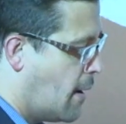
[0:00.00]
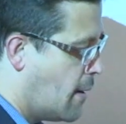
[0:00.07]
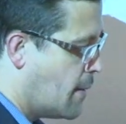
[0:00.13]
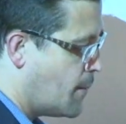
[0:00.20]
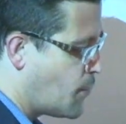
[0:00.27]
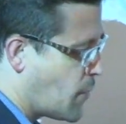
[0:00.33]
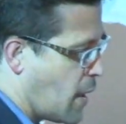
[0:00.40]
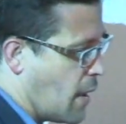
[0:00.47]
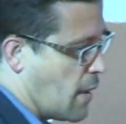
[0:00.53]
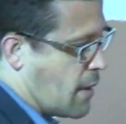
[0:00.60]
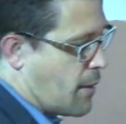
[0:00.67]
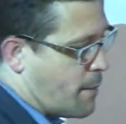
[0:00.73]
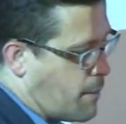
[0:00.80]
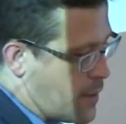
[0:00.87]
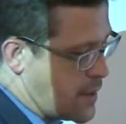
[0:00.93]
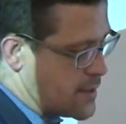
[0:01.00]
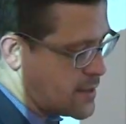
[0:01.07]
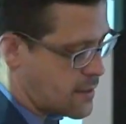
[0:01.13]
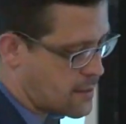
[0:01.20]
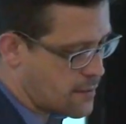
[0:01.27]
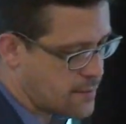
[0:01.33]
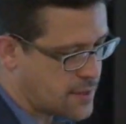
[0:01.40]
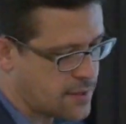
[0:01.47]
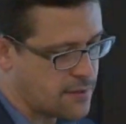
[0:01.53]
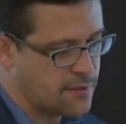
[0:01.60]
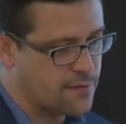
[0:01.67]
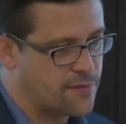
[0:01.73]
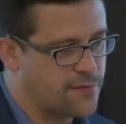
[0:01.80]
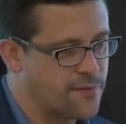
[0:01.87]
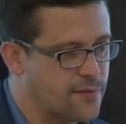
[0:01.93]
Um, but in terms
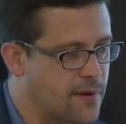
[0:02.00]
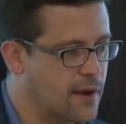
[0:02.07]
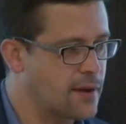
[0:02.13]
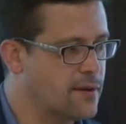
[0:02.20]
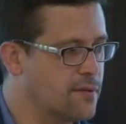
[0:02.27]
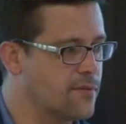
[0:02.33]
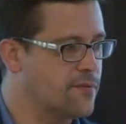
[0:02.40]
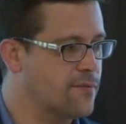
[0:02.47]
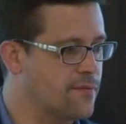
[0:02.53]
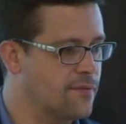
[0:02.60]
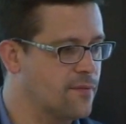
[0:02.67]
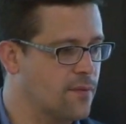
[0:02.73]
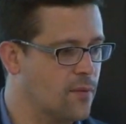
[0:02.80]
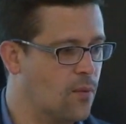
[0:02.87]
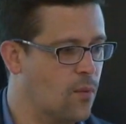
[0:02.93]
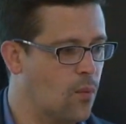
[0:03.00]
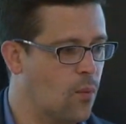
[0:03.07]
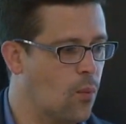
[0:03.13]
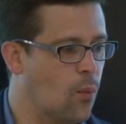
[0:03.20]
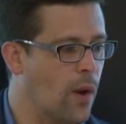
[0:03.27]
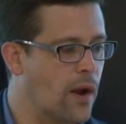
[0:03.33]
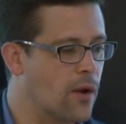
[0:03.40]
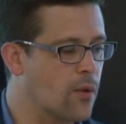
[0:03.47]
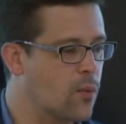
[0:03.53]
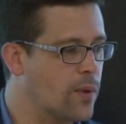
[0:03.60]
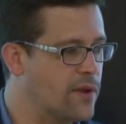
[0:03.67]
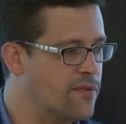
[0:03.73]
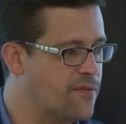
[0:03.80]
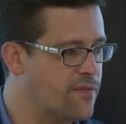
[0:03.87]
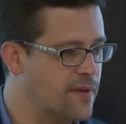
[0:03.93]
of kind of where
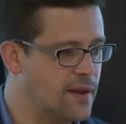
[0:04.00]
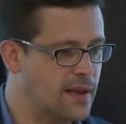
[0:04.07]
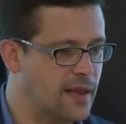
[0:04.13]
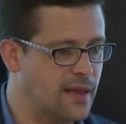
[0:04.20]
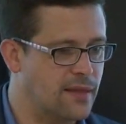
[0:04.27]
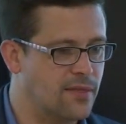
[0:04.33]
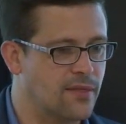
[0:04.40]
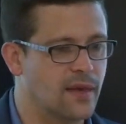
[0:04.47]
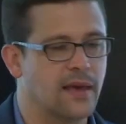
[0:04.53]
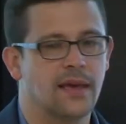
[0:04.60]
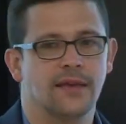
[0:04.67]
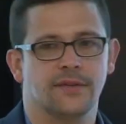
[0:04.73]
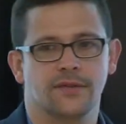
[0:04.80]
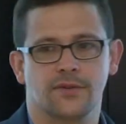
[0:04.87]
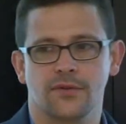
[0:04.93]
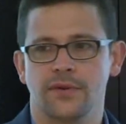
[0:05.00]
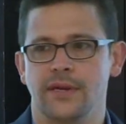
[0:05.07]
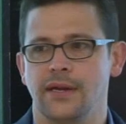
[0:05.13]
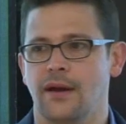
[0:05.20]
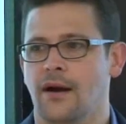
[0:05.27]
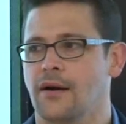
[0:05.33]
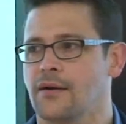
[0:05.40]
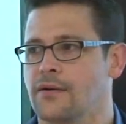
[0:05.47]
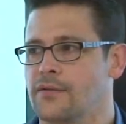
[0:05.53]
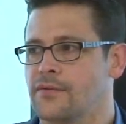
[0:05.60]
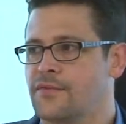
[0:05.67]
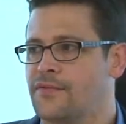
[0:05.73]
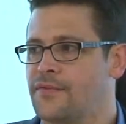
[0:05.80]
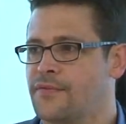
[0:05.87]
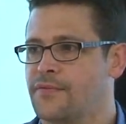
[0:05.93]
we fit in the history
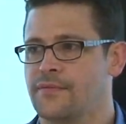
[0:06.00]
of